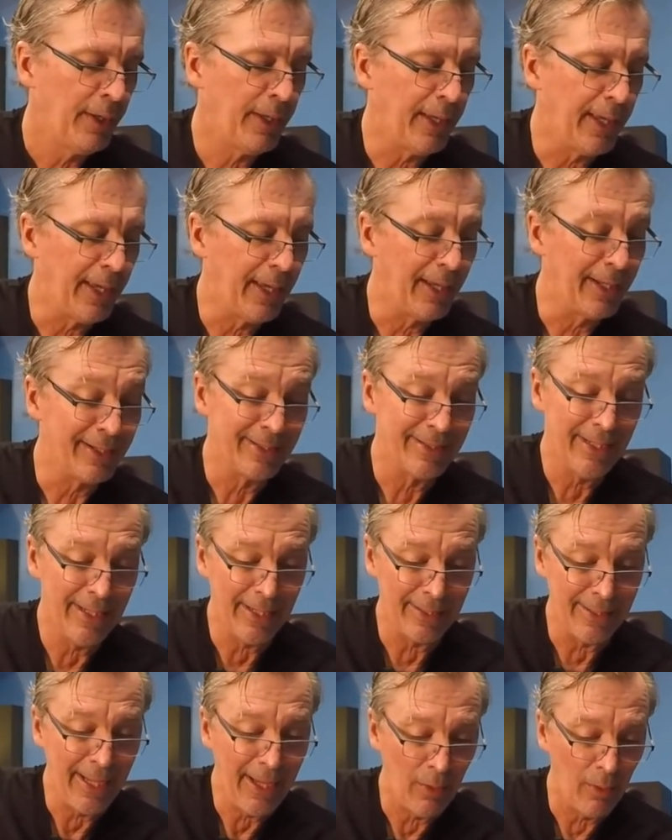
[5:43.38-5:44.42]
and
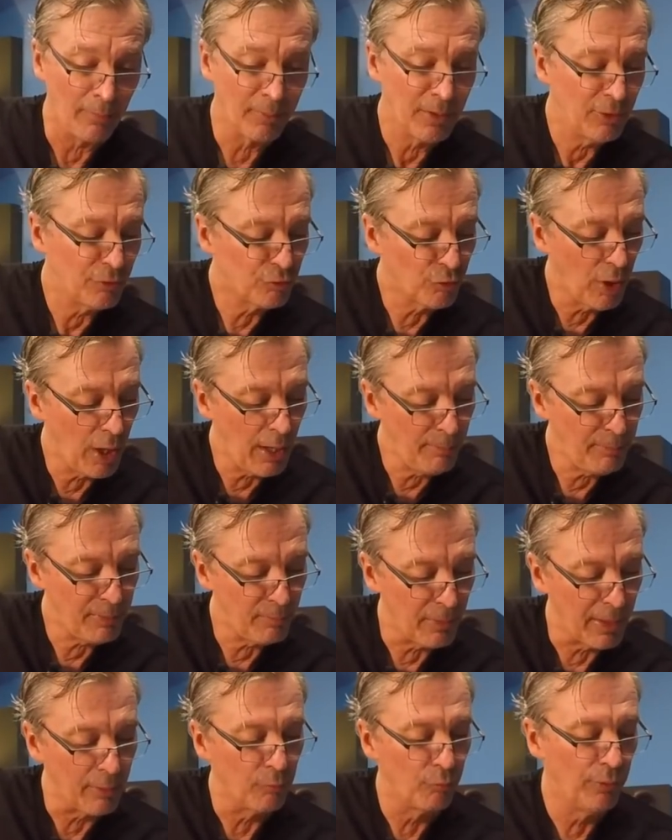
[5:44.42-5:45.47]
that. Now I'm going to drop
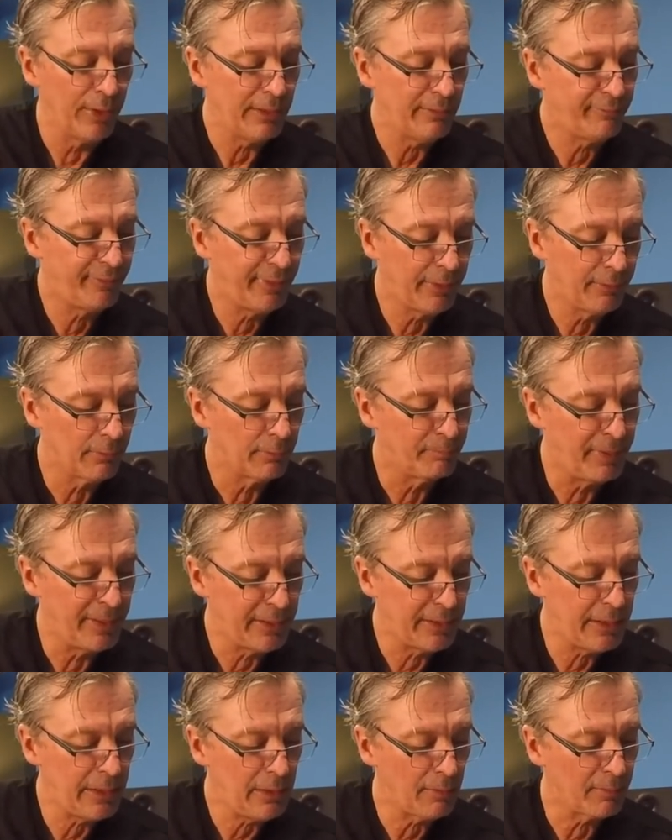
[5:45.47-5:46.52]
my ring finger and
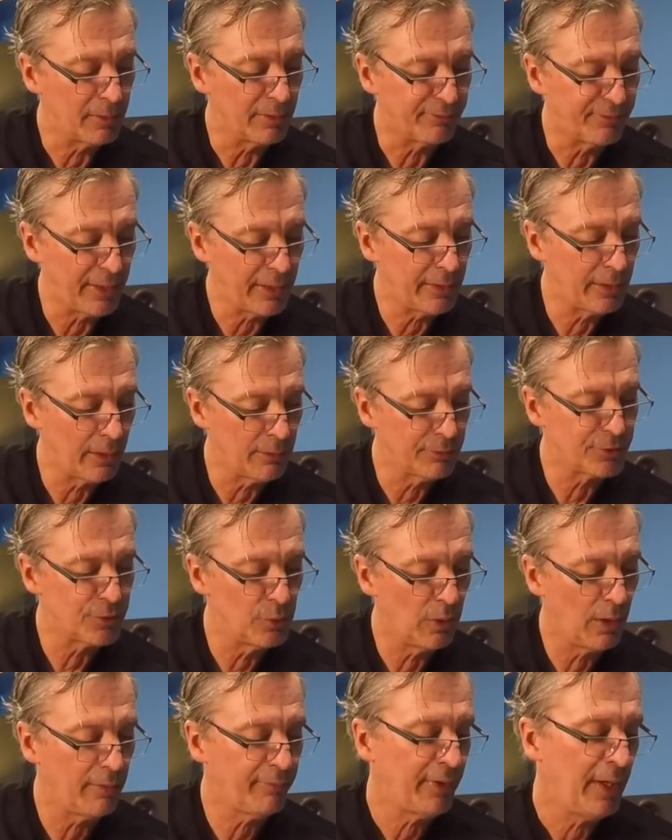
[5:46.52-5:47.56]
pinky. I'm going to take the other
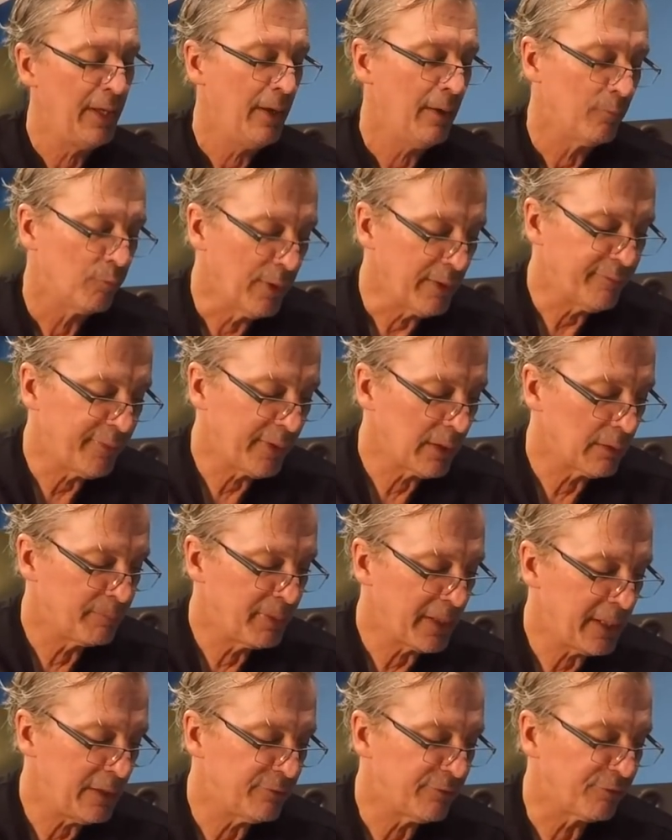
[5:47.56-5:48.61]
two off. Ring finger and
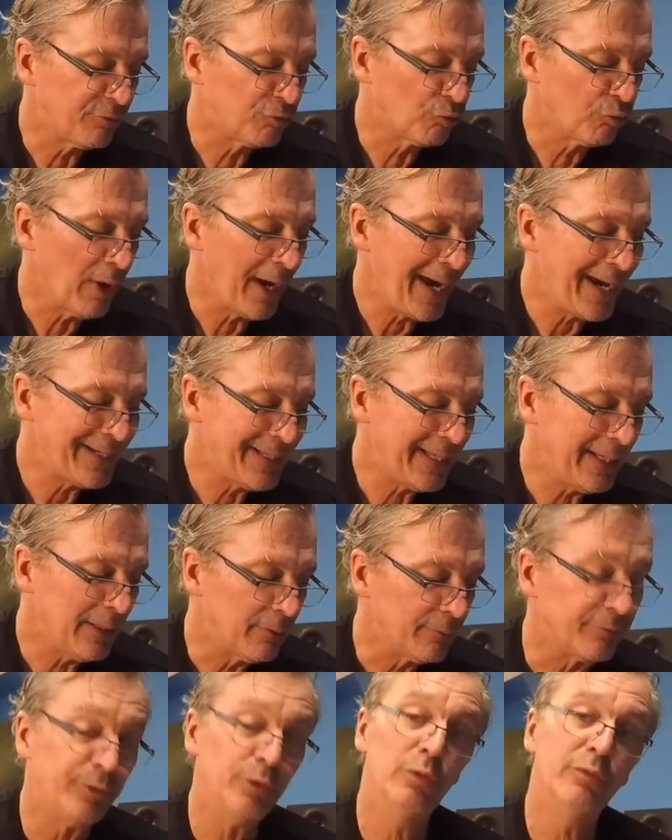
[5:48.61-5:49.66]
pinky just drag
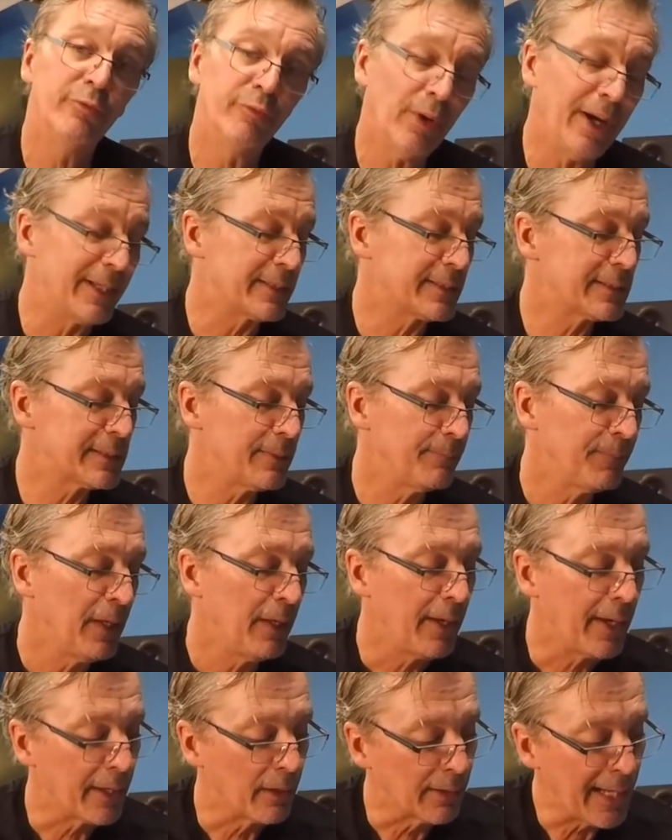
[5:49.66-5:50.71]
down two frets,
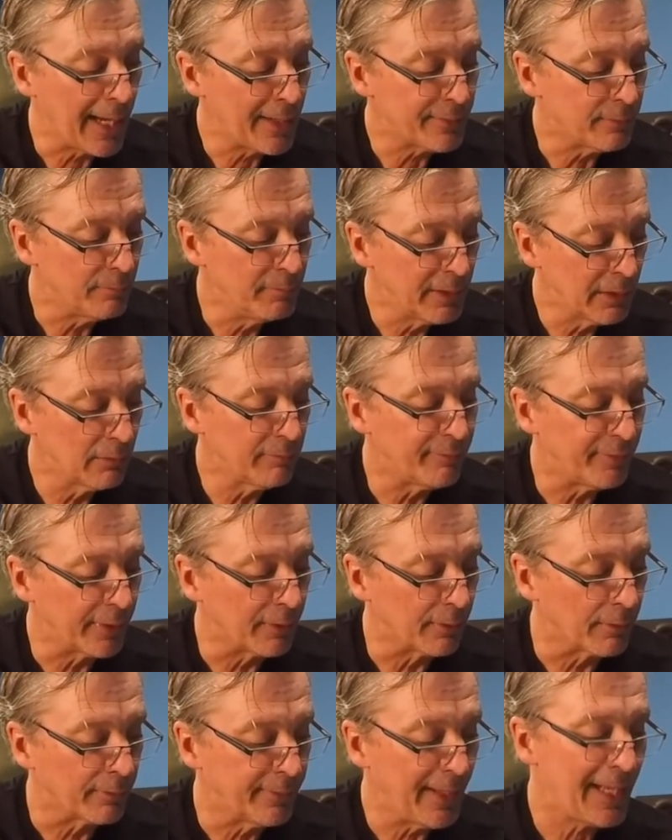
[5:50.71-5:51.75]
and I'll add the middle
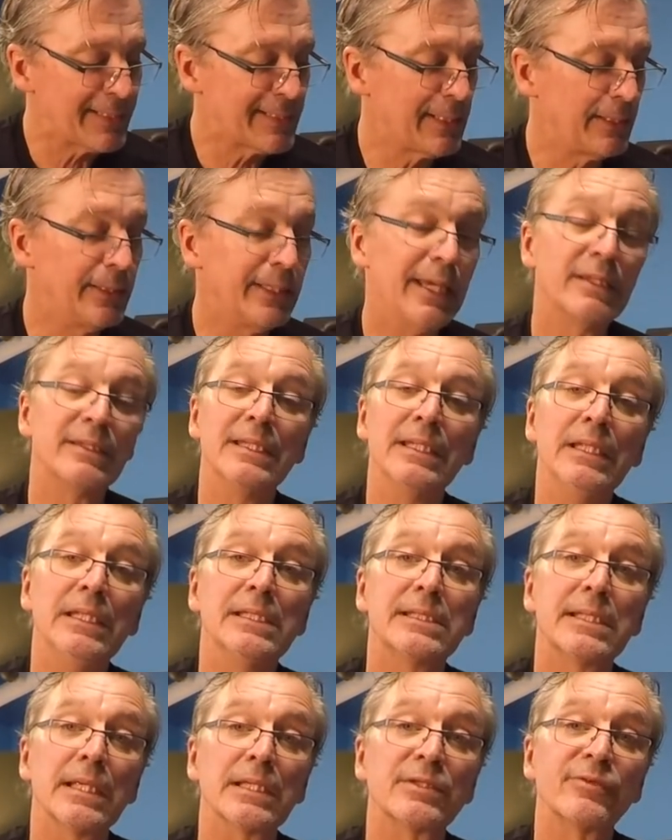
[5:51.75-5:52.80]
finger. That's how you get to E
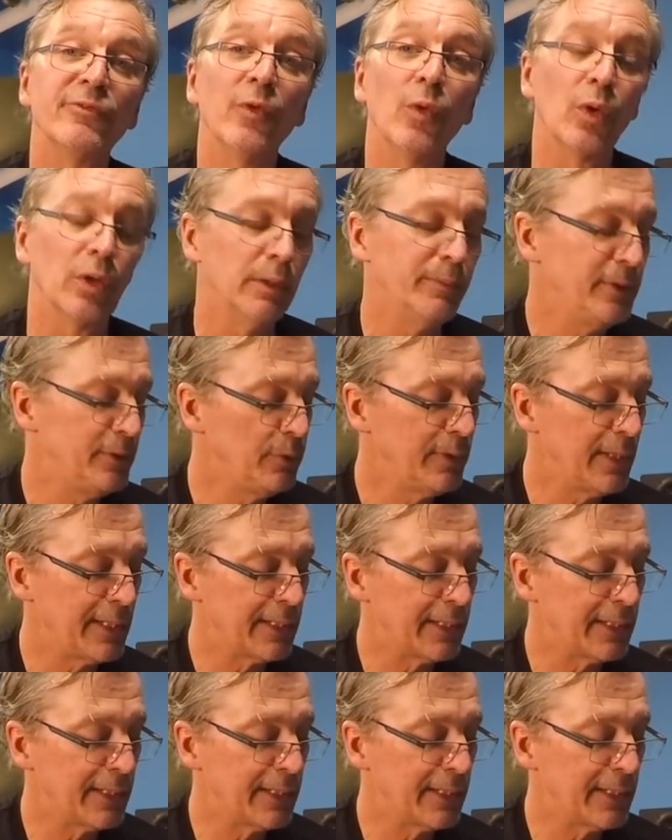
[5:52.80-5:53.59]
sus4. Let me do that